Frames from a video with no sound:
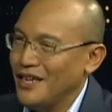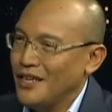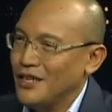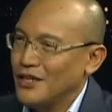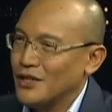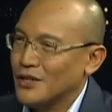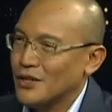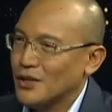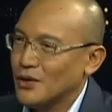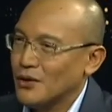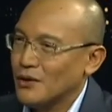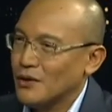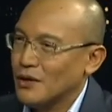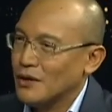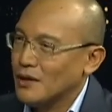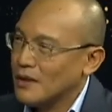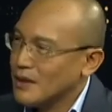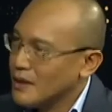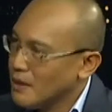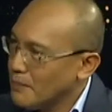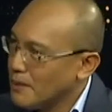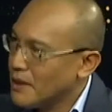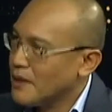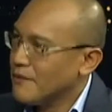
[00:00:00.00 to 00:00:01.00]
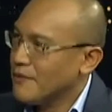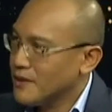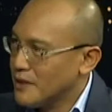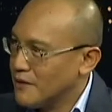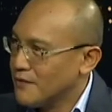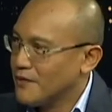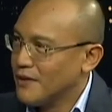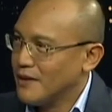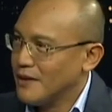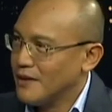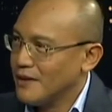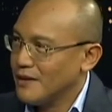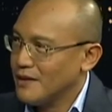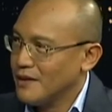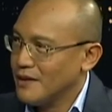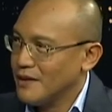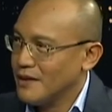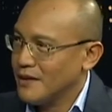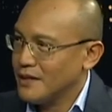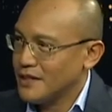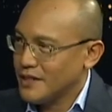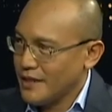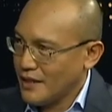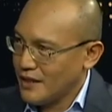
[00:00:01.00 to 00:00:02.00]
So a bit of a different
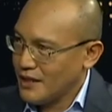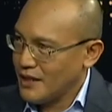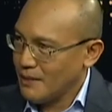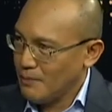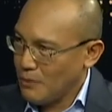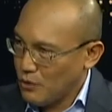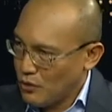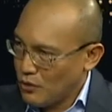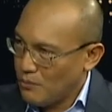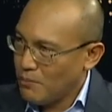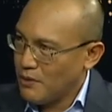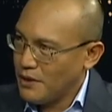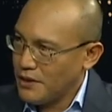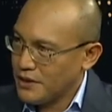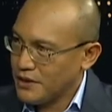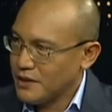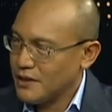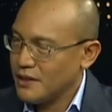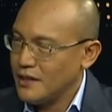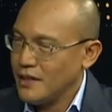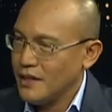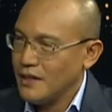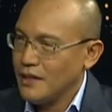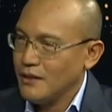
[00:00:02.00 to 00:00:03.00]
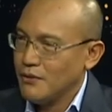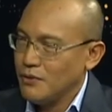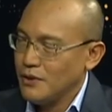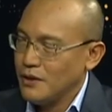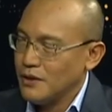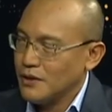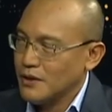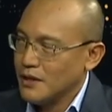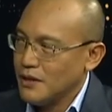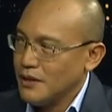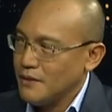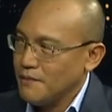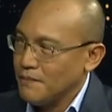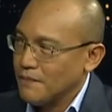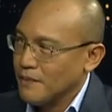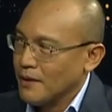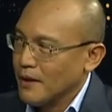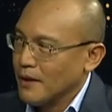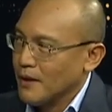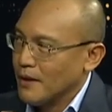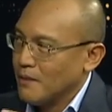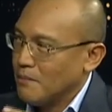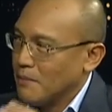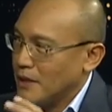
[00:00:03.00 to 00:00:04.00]
setting between Malaysia and Indonesia,
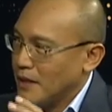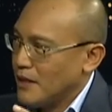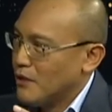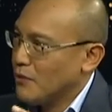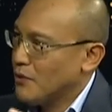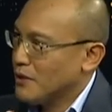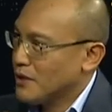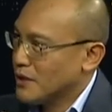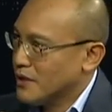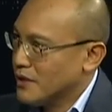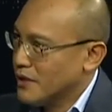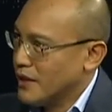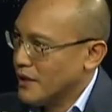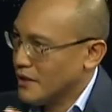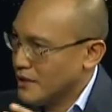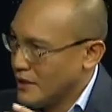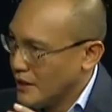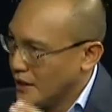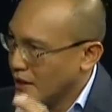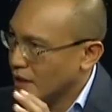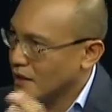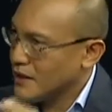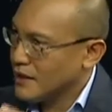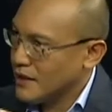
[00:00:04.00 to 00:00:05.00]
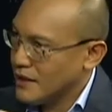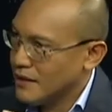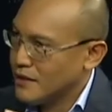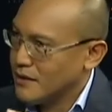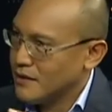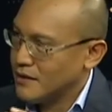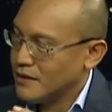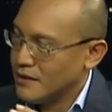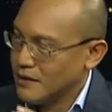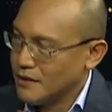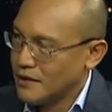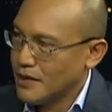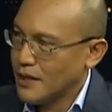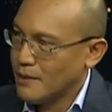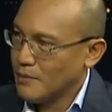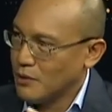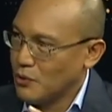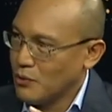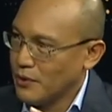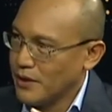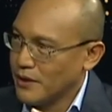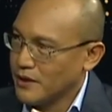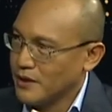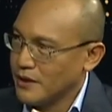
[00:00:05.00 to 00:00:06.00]
but Indonesia has taken that step
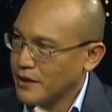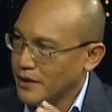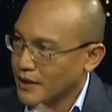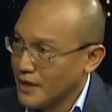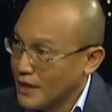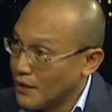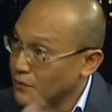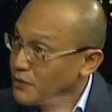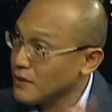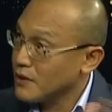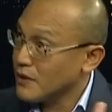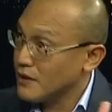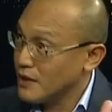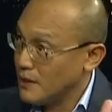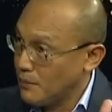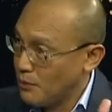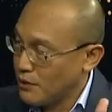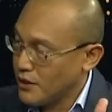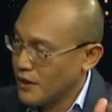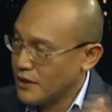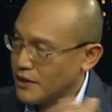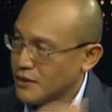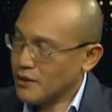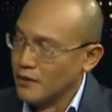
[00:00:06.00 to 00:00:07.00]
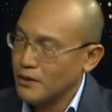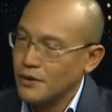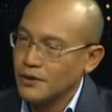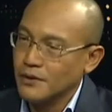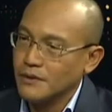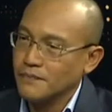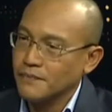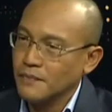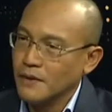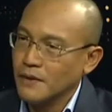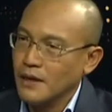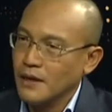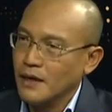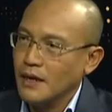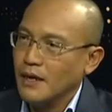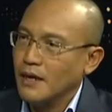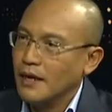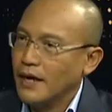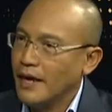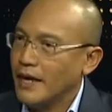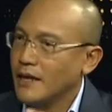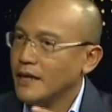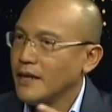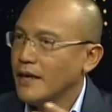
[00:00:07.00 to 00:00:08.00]
to actually counter that potential loss.
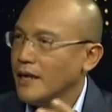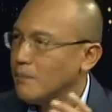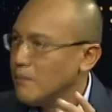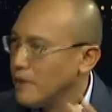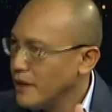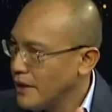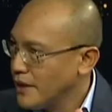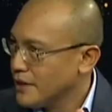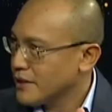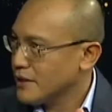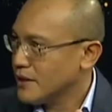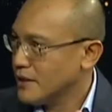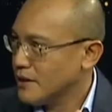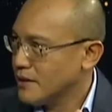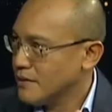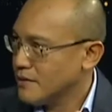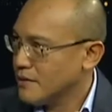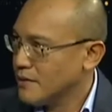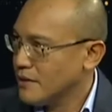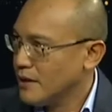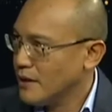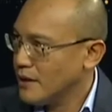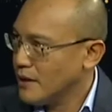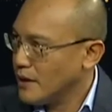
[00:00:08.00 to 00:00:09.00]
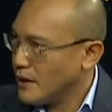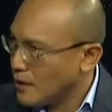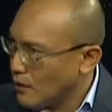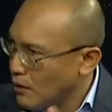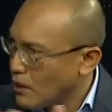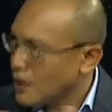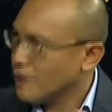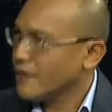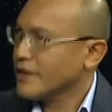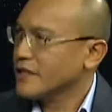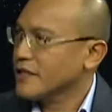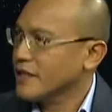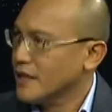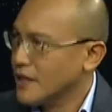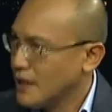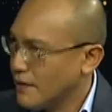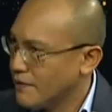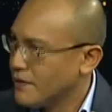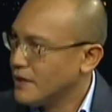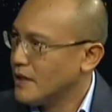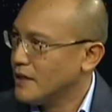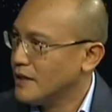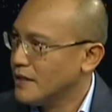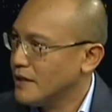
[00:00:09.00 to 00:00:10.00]
And Malaysia, in a lot of extent, have
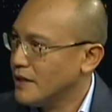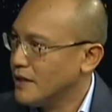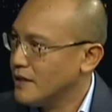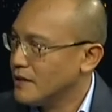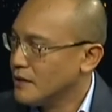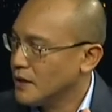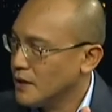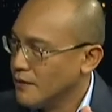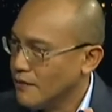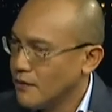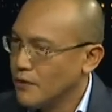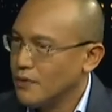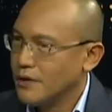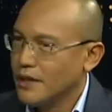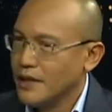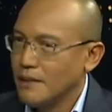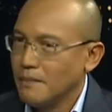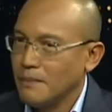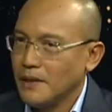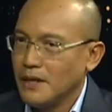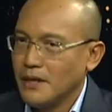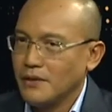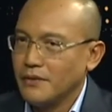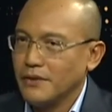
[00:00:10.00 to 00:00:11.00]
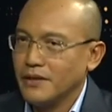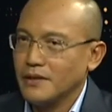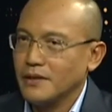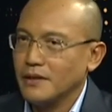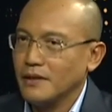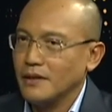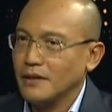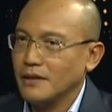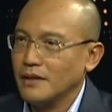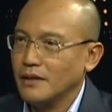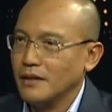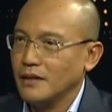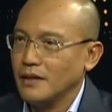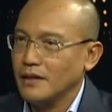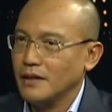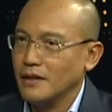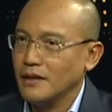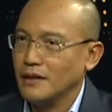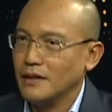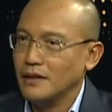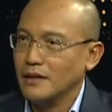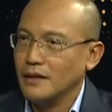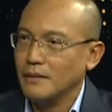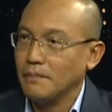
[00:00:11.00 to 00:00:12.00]
done that. So if you look at
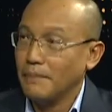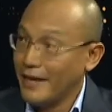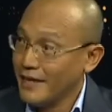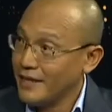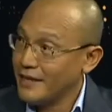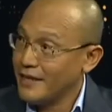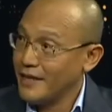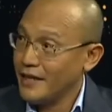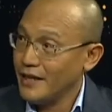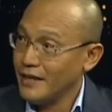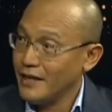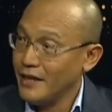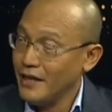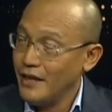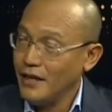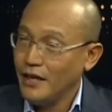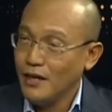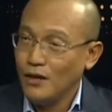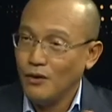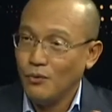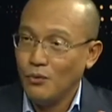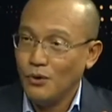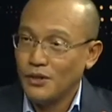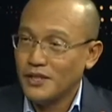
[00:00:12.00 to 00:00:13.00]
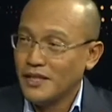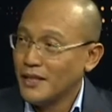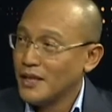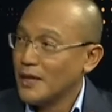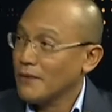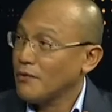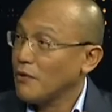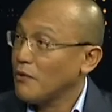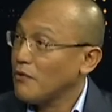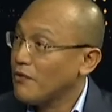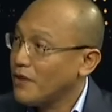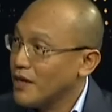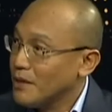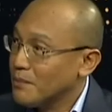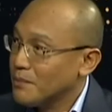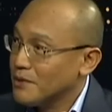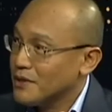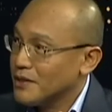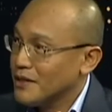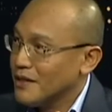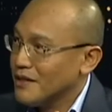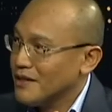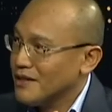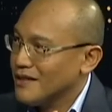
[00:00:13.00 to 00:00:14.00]
biodiesel mandate, we started off with
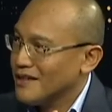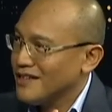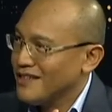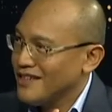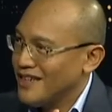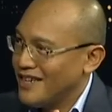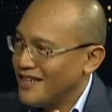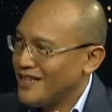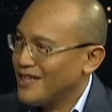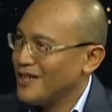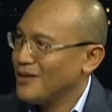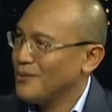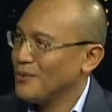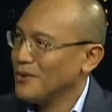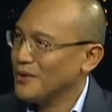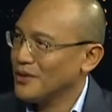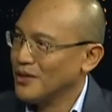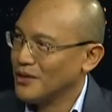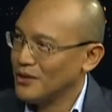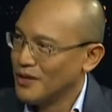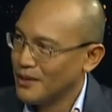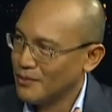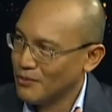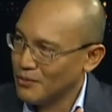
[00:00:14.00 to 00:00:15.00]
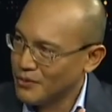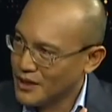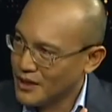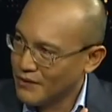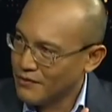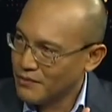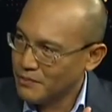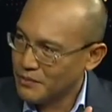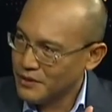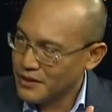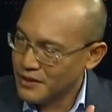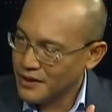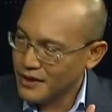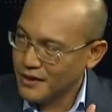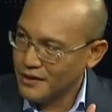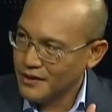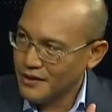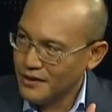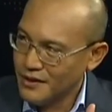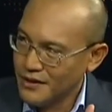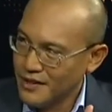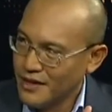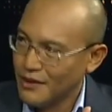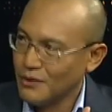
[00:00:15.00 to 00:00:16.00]
5%, and now we've gone up to 7%,
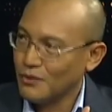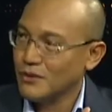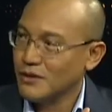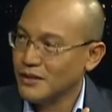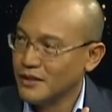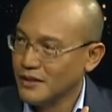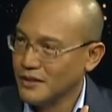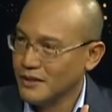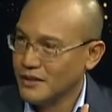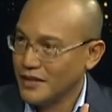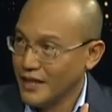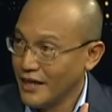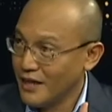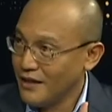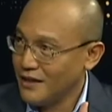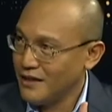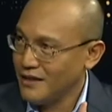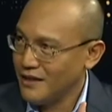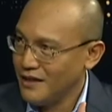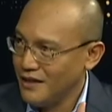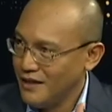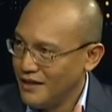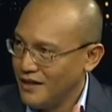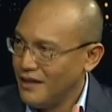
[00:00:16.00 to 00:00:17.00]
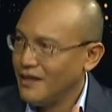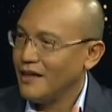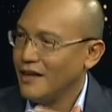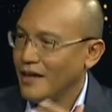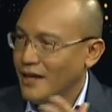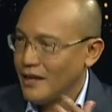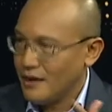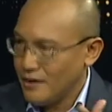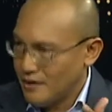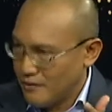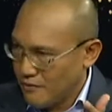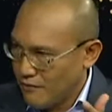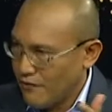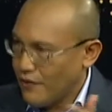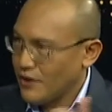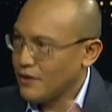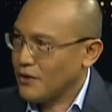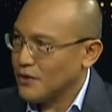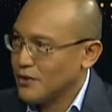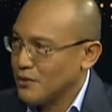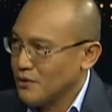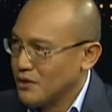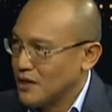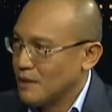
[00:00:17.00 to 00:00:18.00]
then to 10%, and very
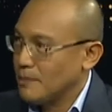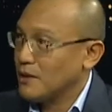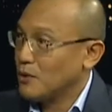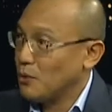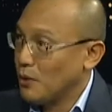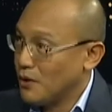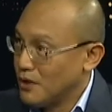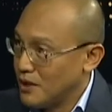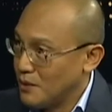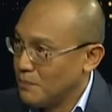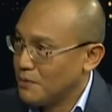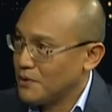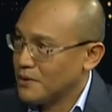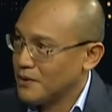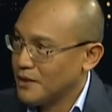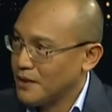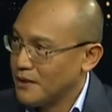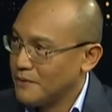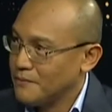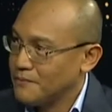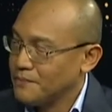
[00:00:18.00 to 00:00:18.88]
soon it'll be 20%.